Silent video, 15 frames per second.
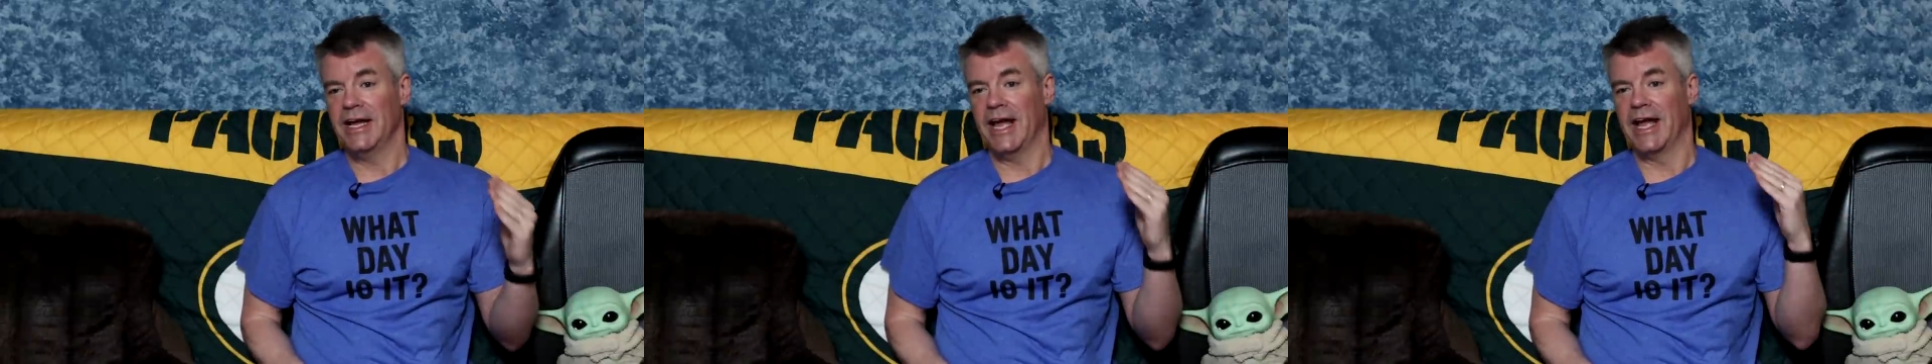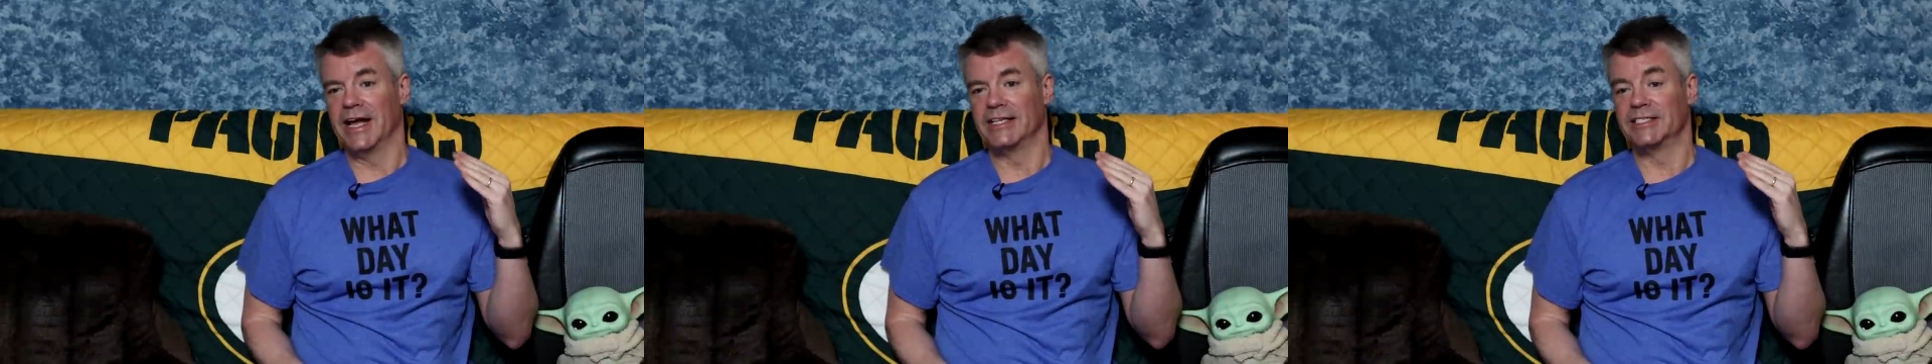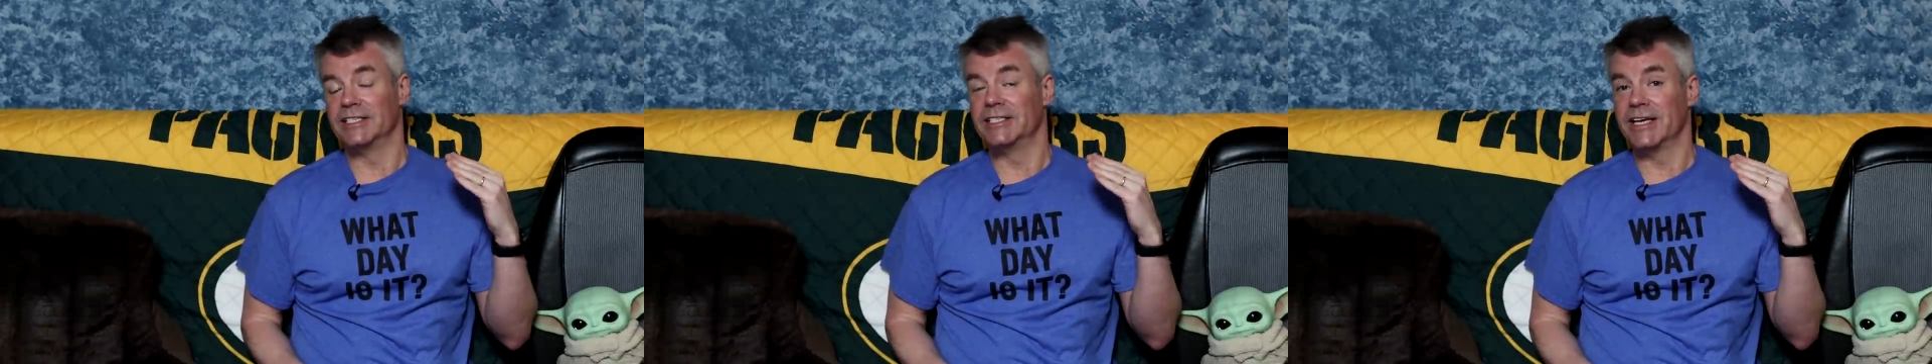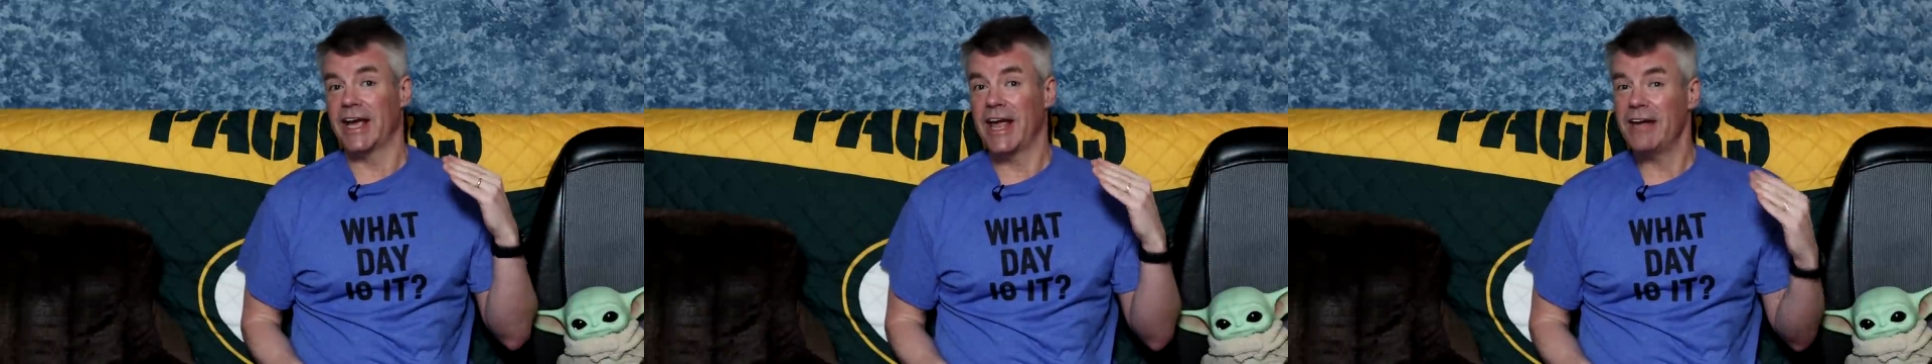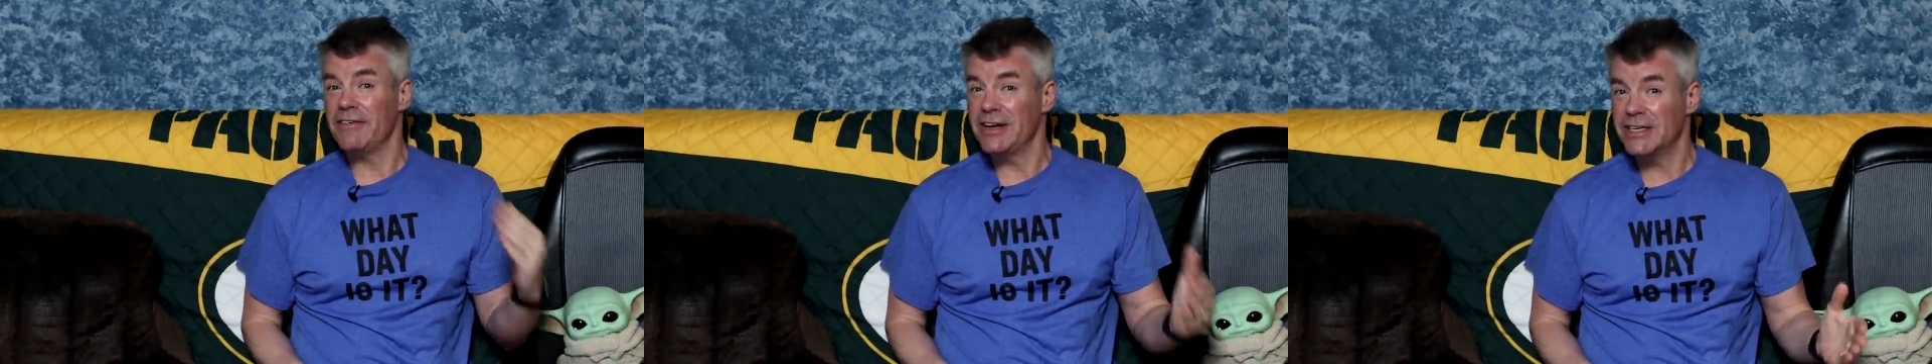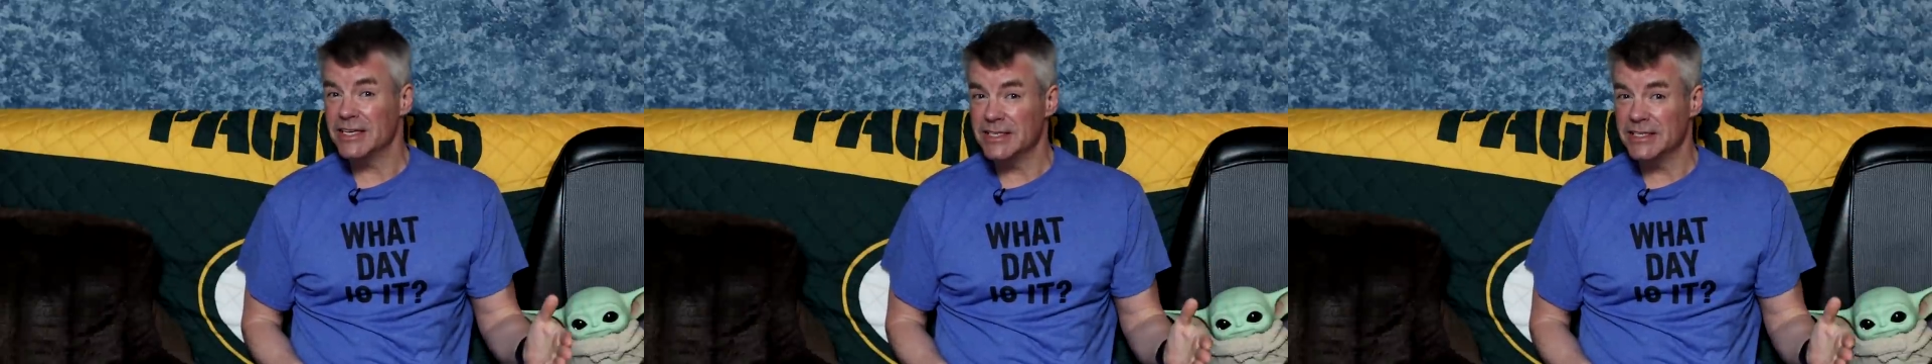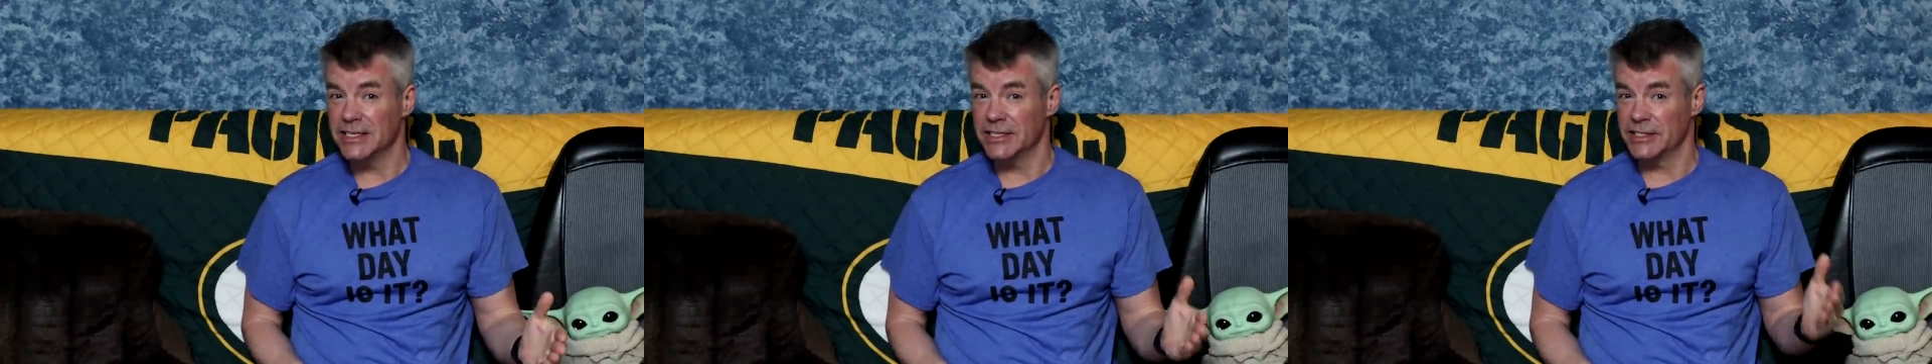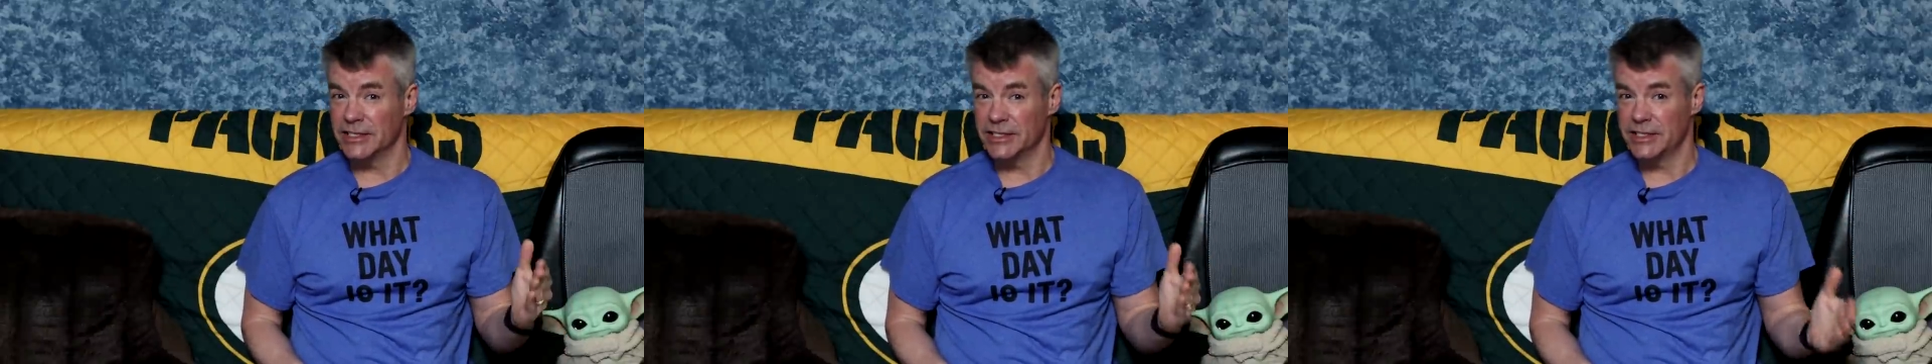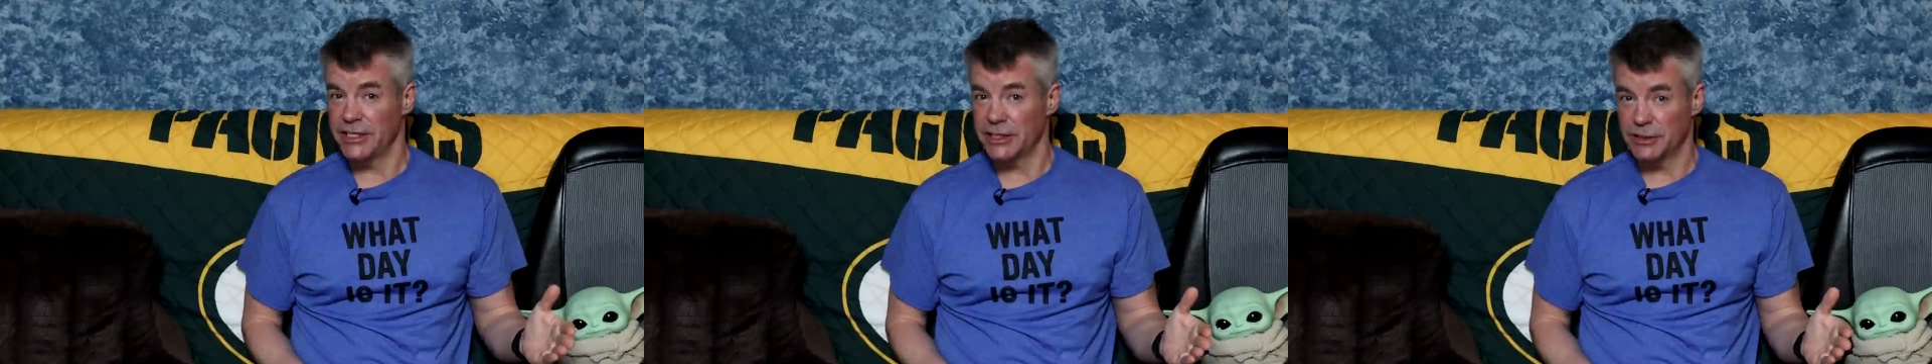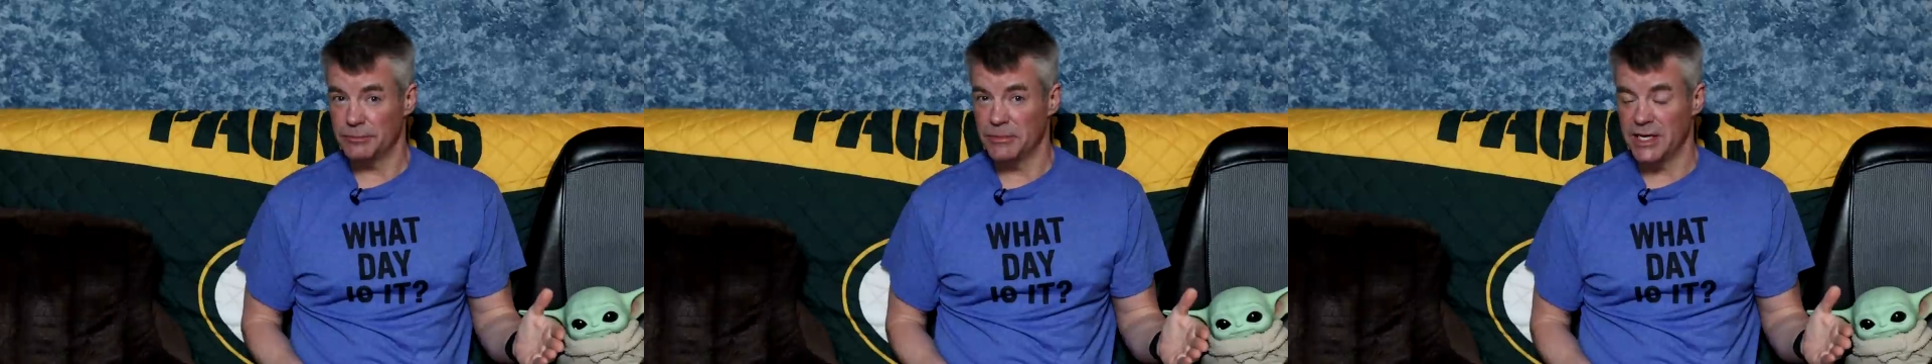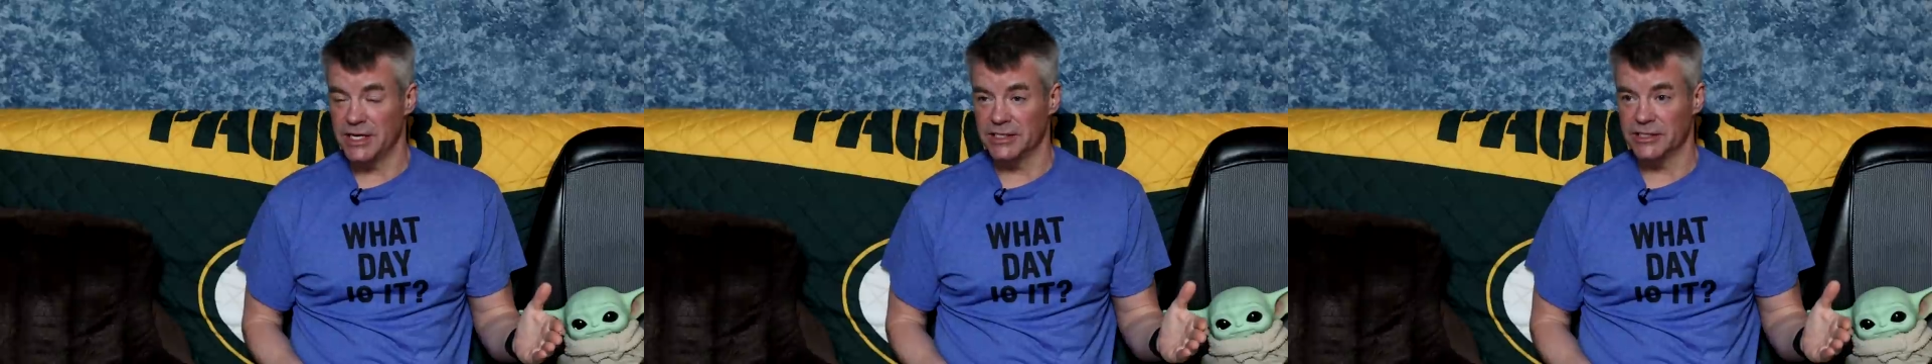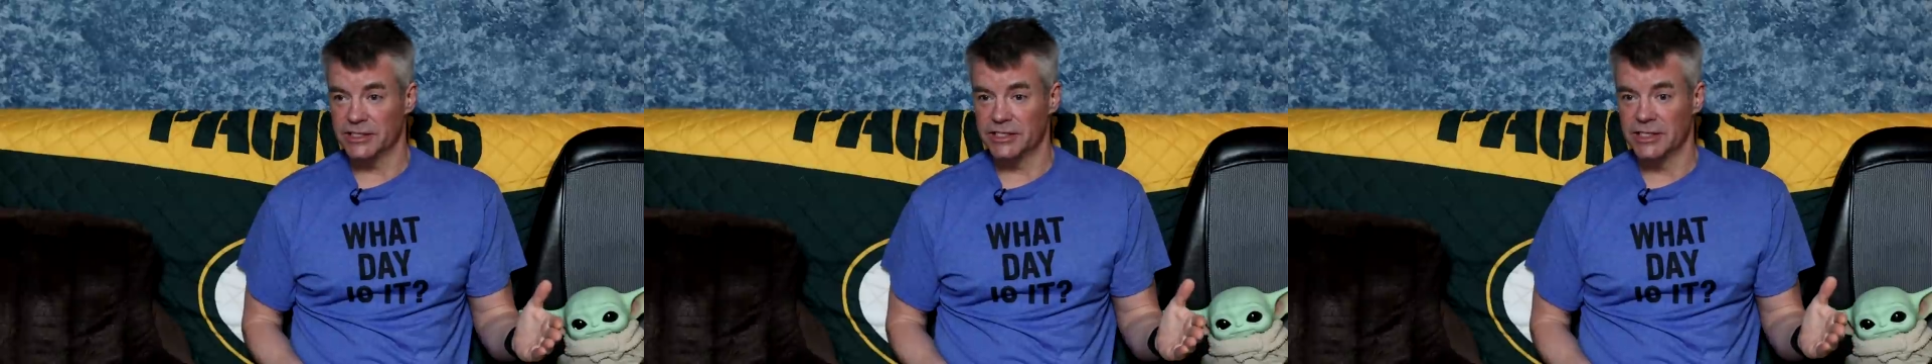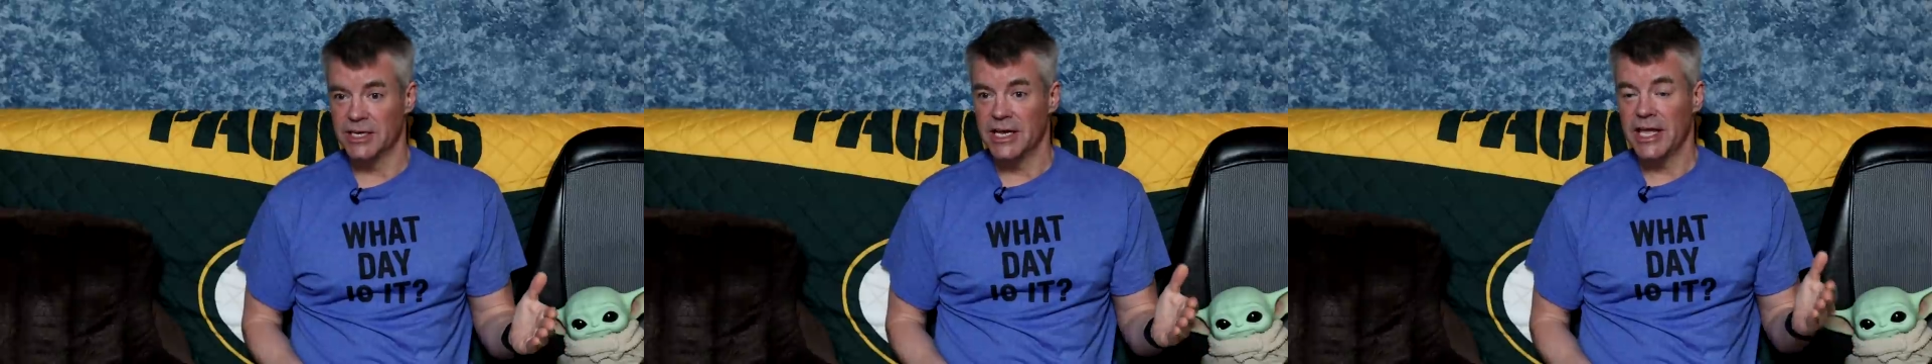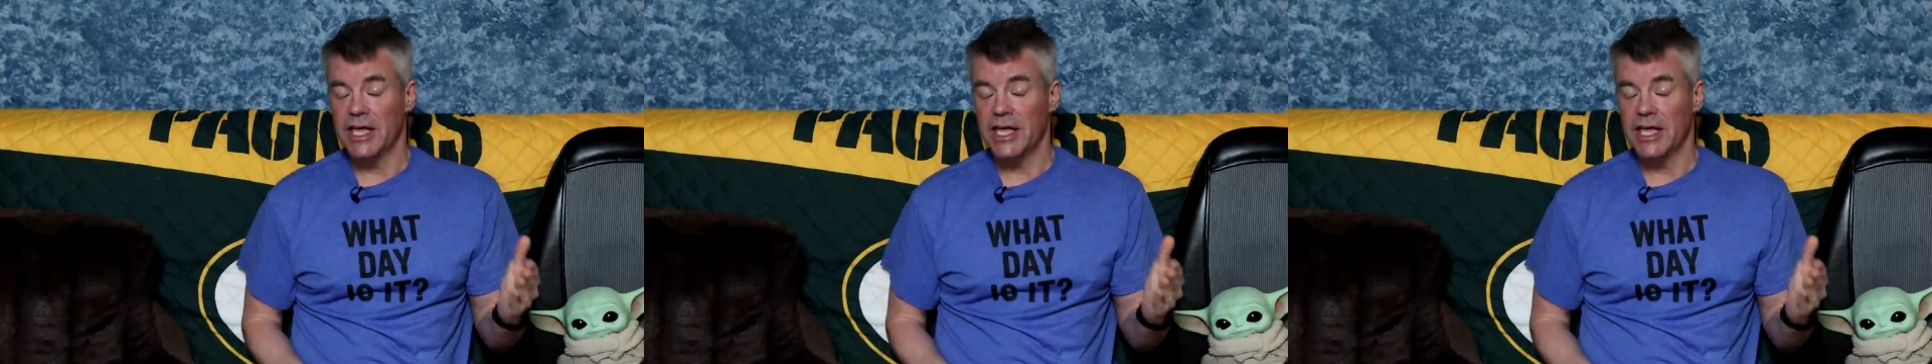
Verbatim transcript: And since I haven't done this in six months,